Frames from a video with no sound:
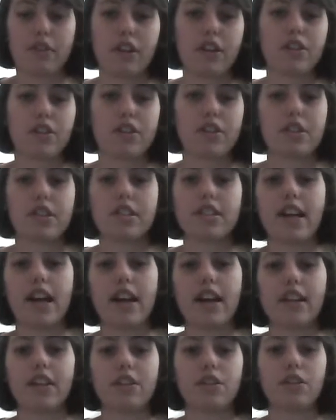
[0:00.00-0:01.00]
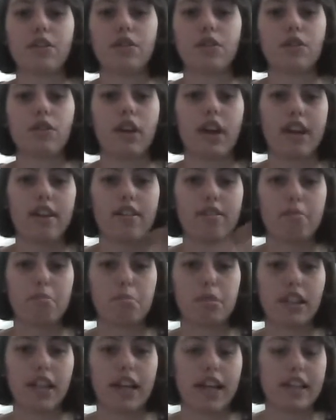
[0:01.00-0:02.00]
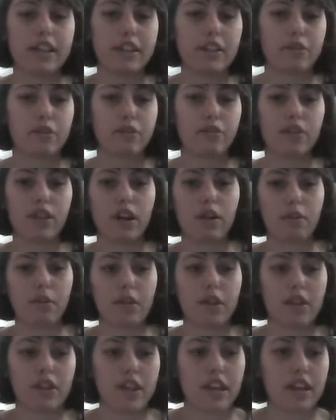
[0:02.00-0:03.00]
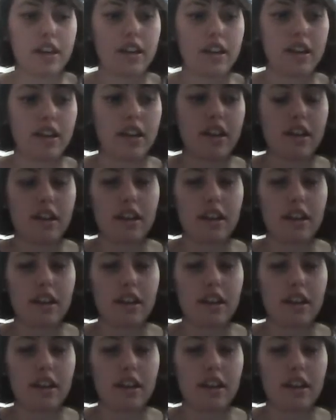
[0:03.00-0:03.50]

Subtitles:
They're just designed to kind of blend and flow within